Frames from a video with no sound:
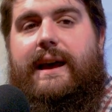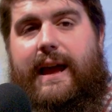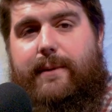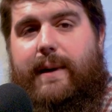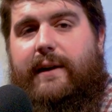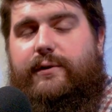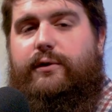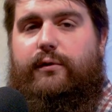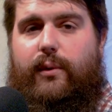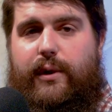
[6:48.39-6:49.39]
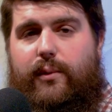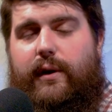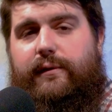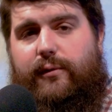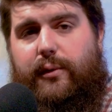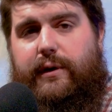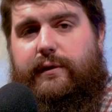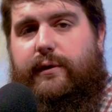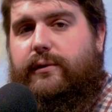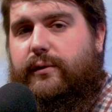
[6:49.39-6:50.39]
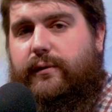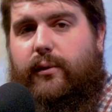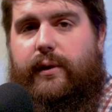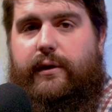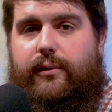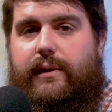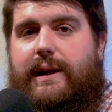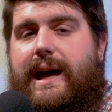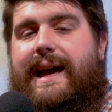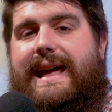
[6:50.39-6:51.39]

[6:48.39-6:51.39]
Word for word: In Matthew 21 42 through 43,